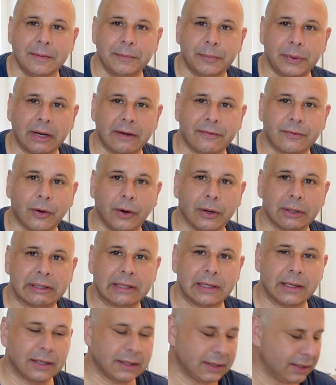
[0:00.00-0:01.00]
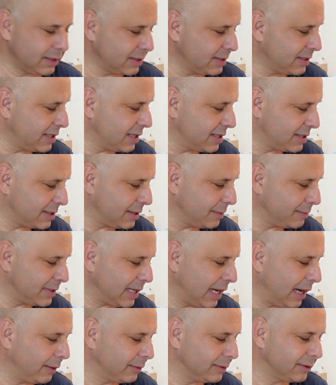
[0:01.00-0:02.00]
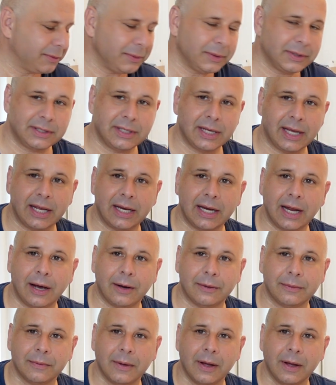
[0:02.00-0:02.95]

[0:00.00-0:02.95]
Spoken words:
but I've got the system down to a T now.